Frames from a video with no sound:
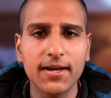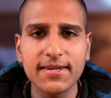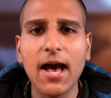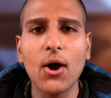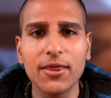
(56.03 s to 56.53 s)
He
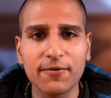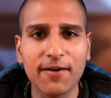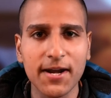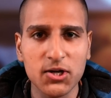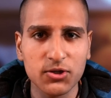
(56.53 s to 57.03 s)
now had the
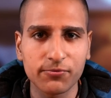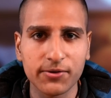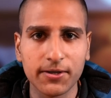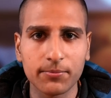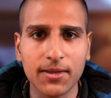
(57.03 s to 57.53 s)
financial
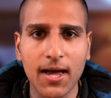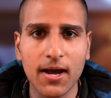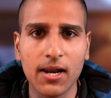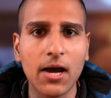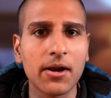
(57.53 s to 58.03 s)
freedom
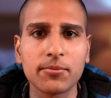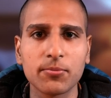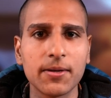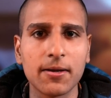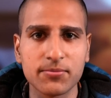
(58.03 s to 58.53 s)
that allowed him
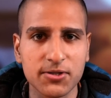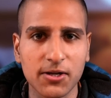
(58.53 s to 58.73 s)
to be himself.